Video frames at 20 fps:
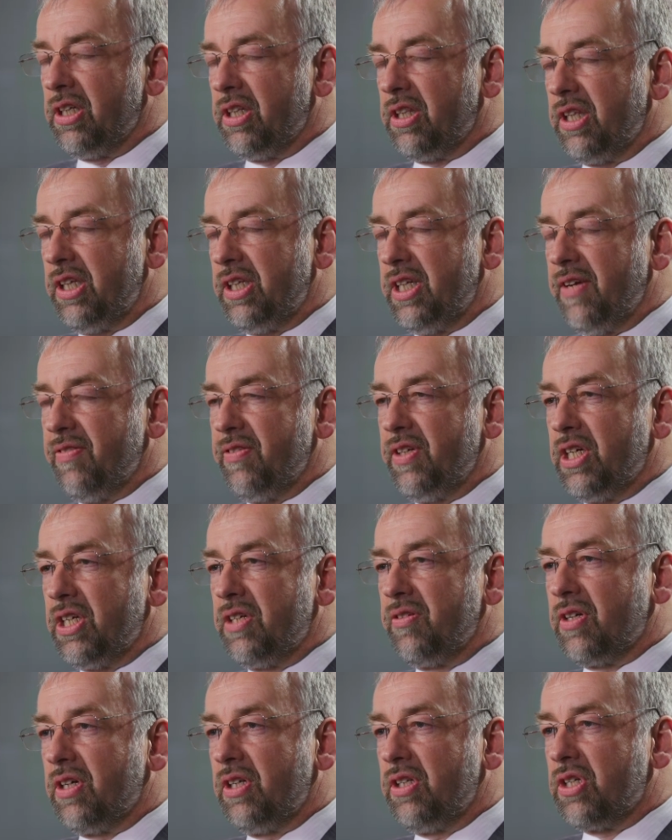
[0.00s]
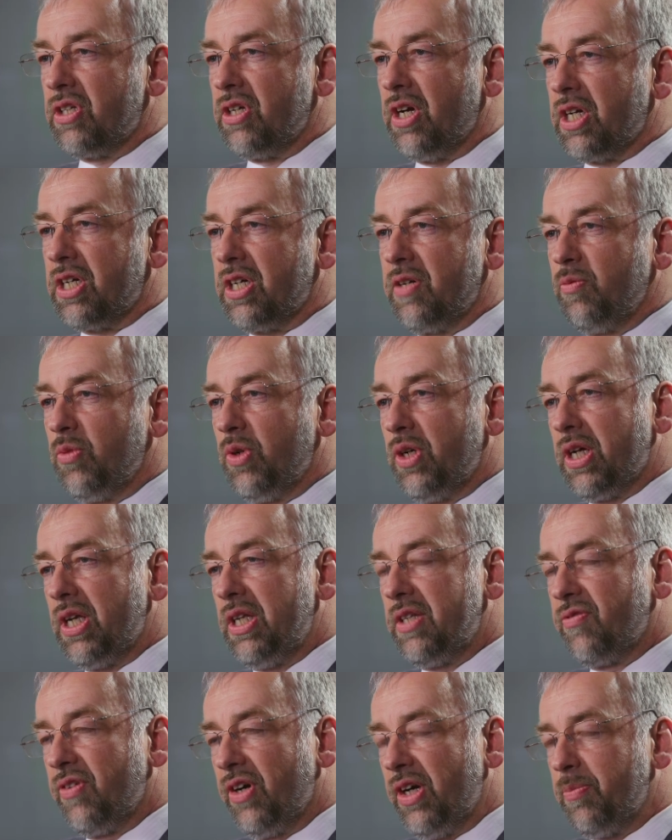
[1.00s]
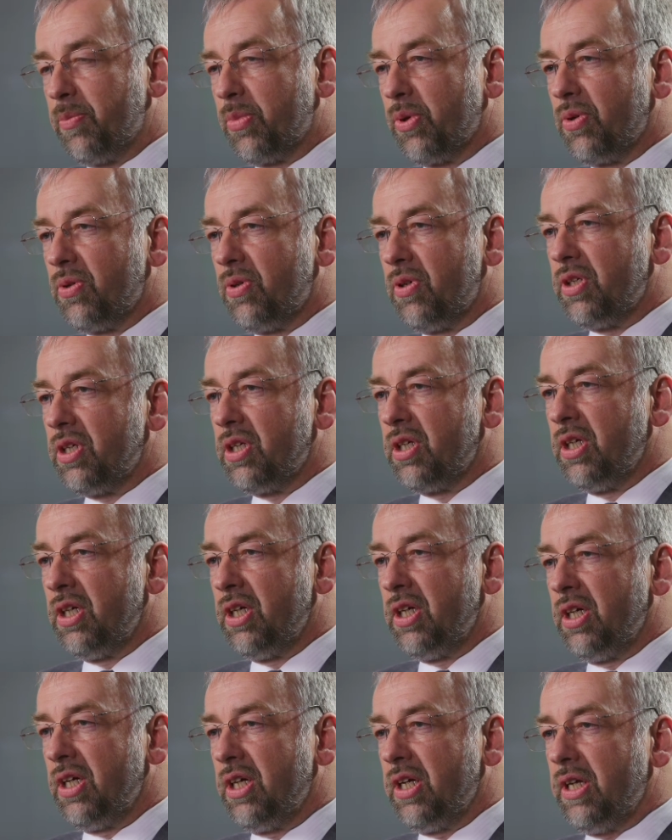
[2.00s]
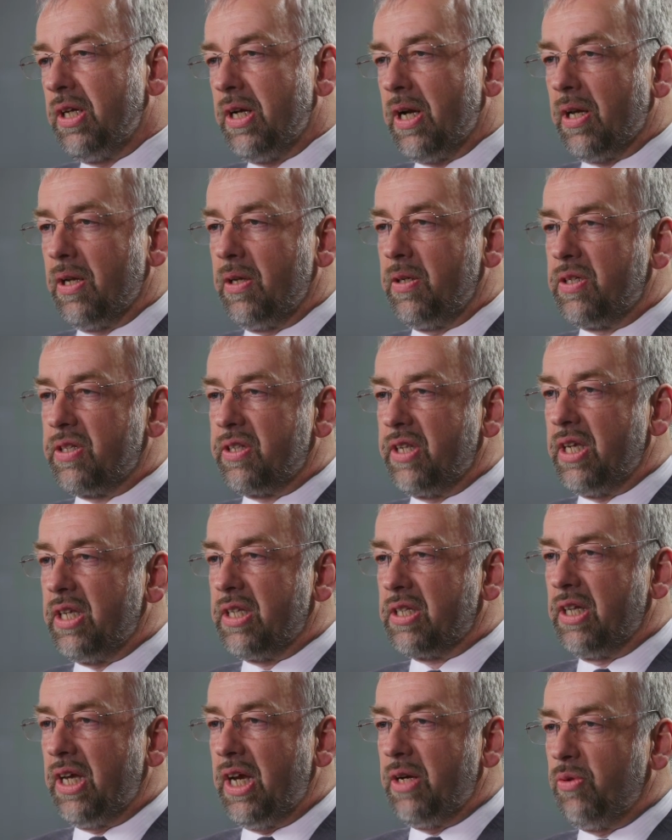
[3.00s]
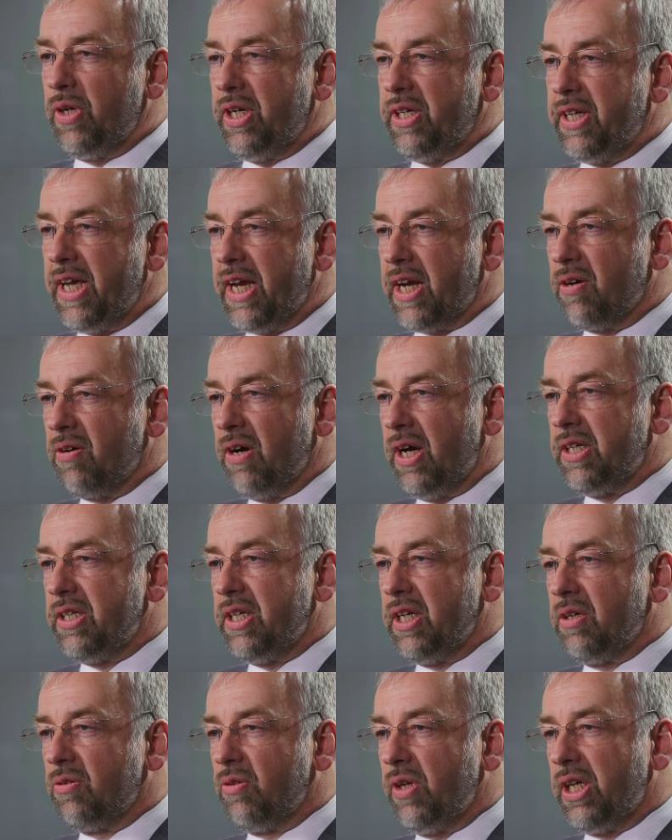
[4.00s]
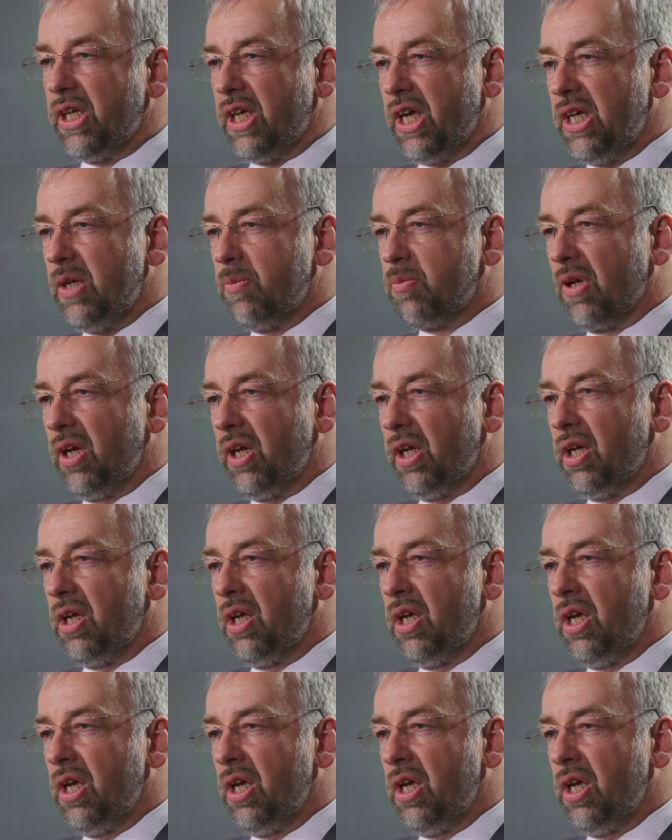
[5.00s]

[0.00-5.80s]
the definition of construction work is very broad. Includes things like redecorating, recabling.